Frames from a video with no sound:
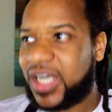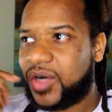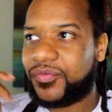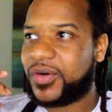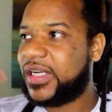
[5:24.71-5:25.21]

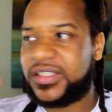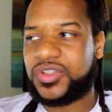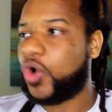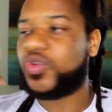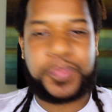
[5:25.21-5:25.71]
tongue
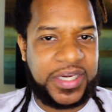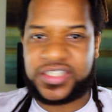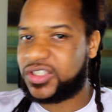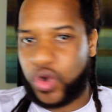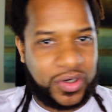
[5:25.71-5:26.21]
ring, nose
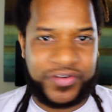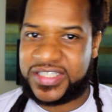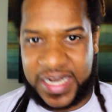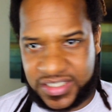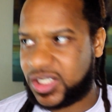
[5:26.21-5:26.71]
piercing, all the
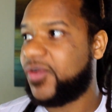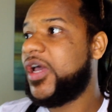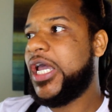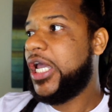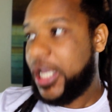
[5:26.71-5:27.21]
rest of that
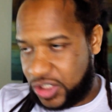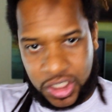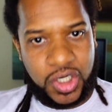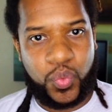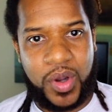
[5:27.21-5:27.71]
stuff, is
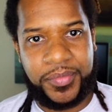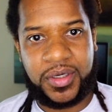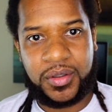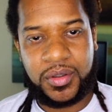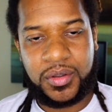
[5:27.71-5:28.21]
a good woman.